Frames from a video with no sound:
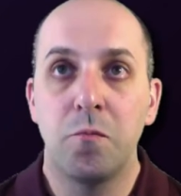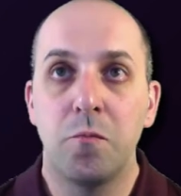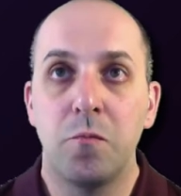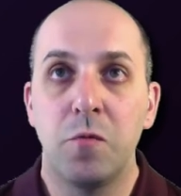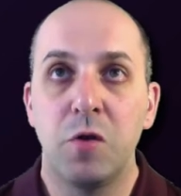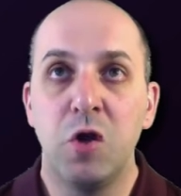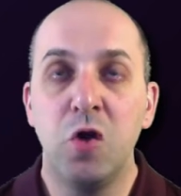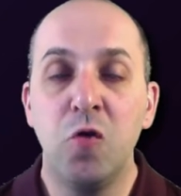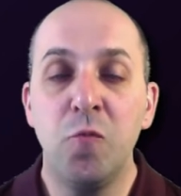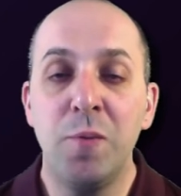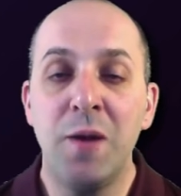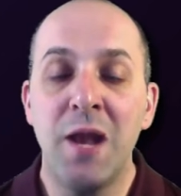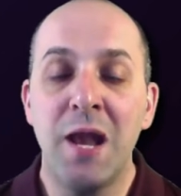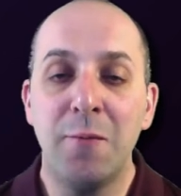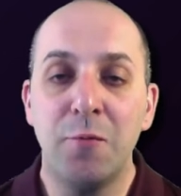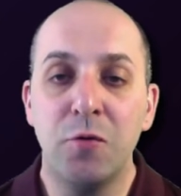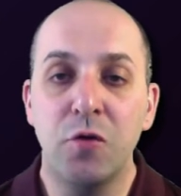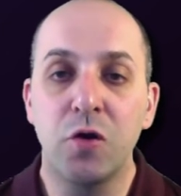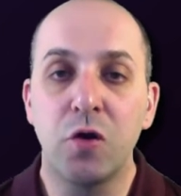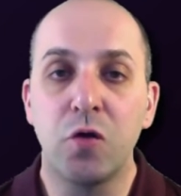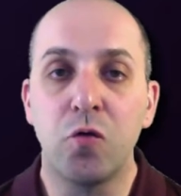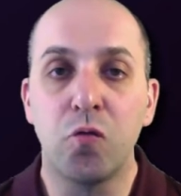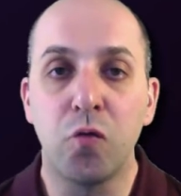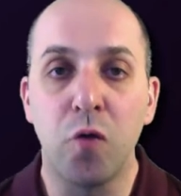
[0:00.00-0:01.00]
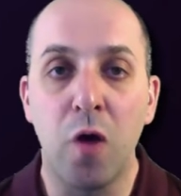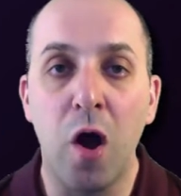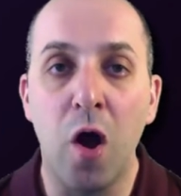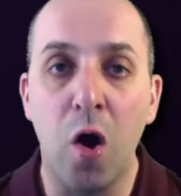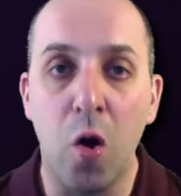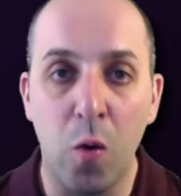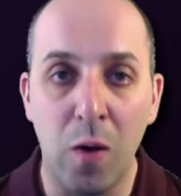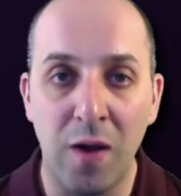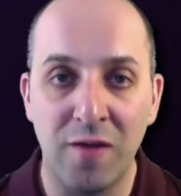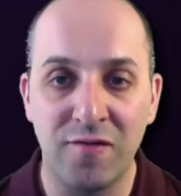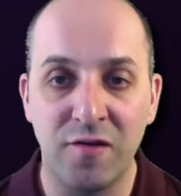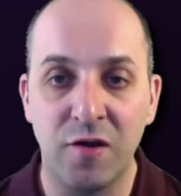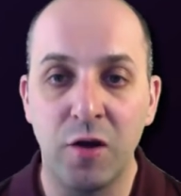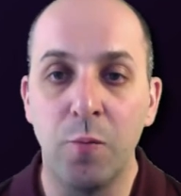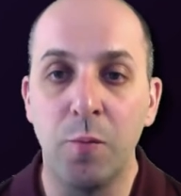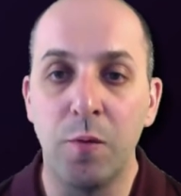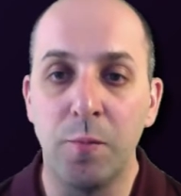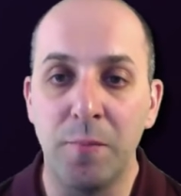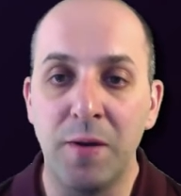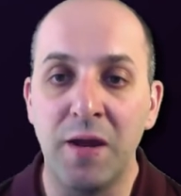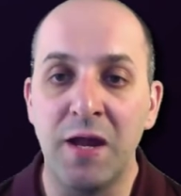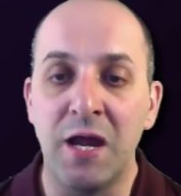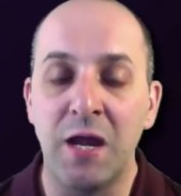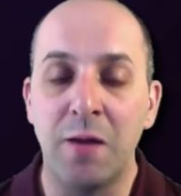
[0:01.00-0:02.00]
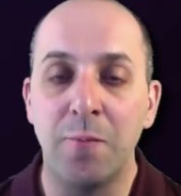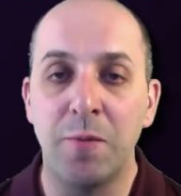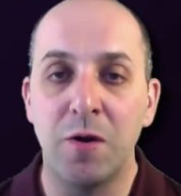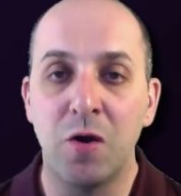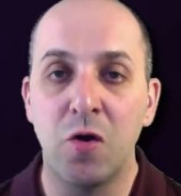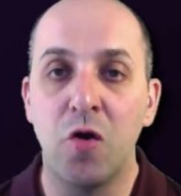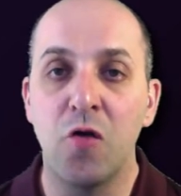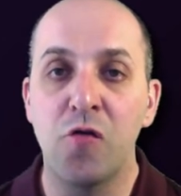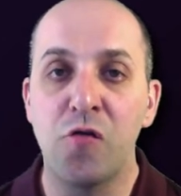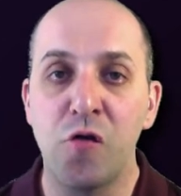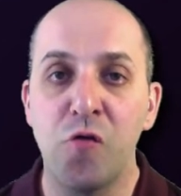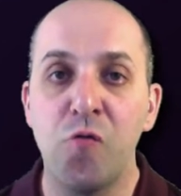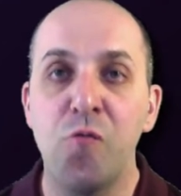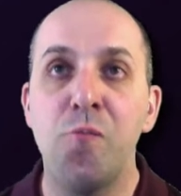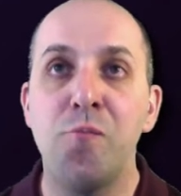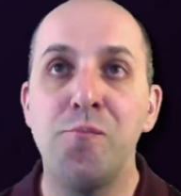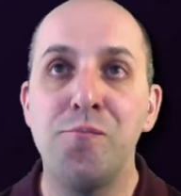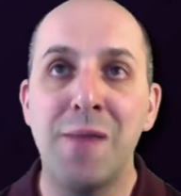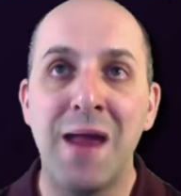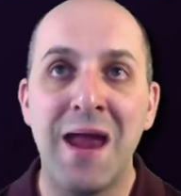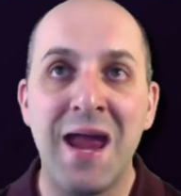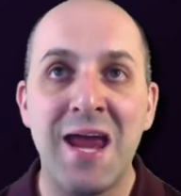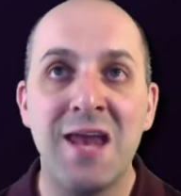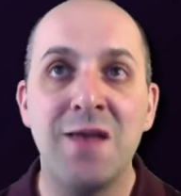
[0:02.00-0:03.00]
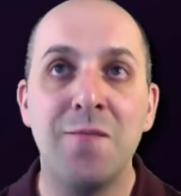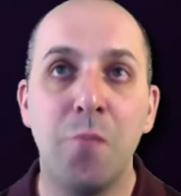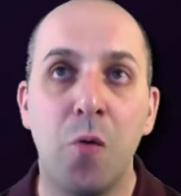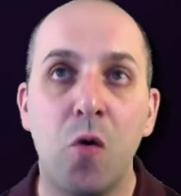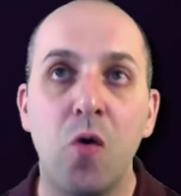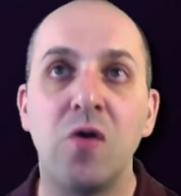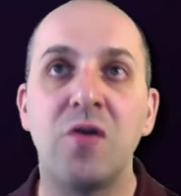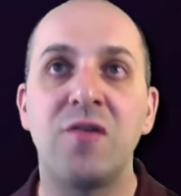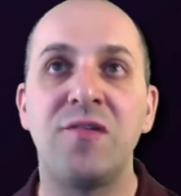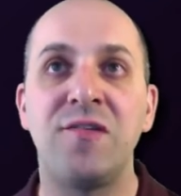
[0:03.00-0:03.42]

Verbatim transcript: You've been able to grow as a human being because you've made more